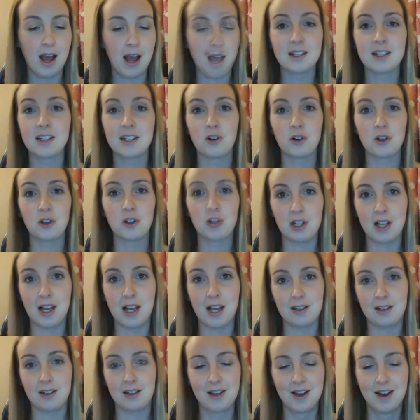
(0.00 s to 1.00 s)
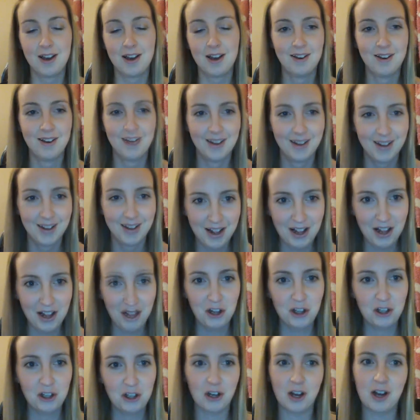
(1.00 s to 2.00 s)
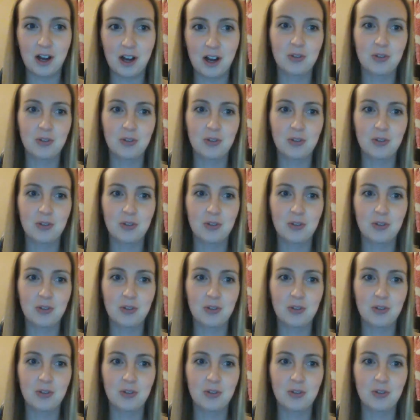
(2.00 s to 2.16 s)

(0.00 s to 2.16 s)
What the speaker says: I got selected. So